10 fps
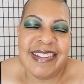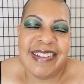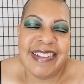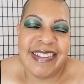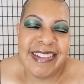he
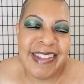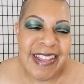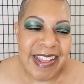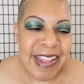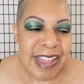would
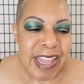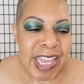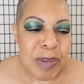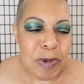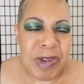
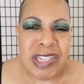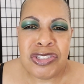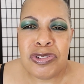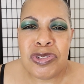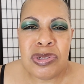watch
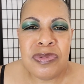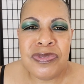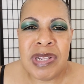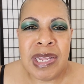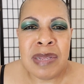YouTube
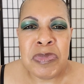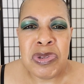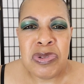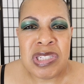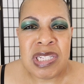for like
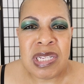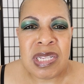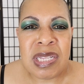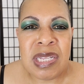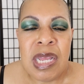
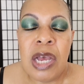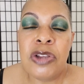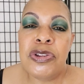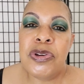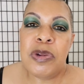music.
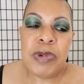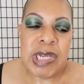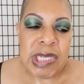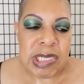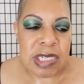Oh, you know what it
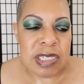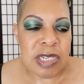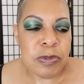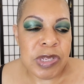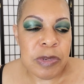was? Because
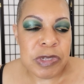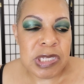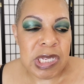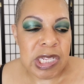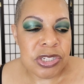he, he would
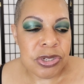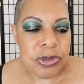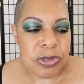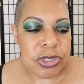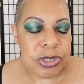sing at
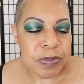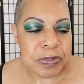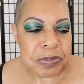church.